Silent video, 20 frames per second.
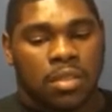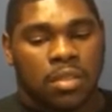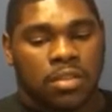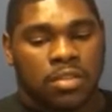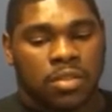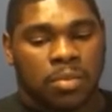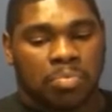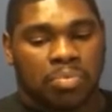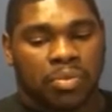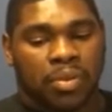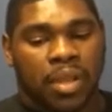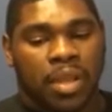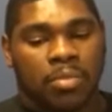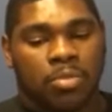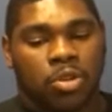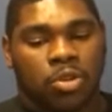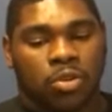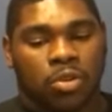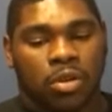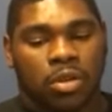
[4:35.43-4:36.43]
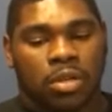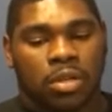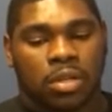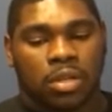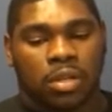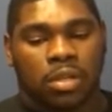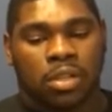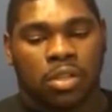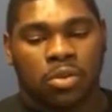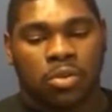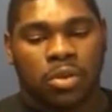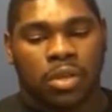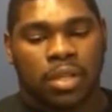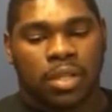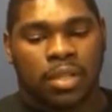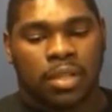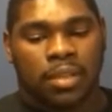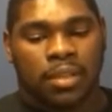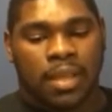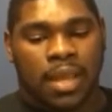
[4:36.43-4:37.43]
The Supreme Court
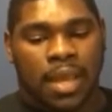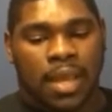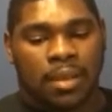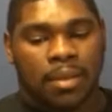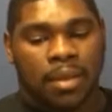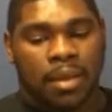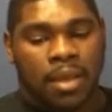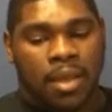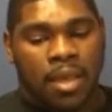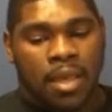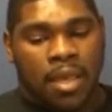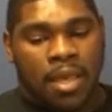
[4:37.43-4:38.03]
concluded that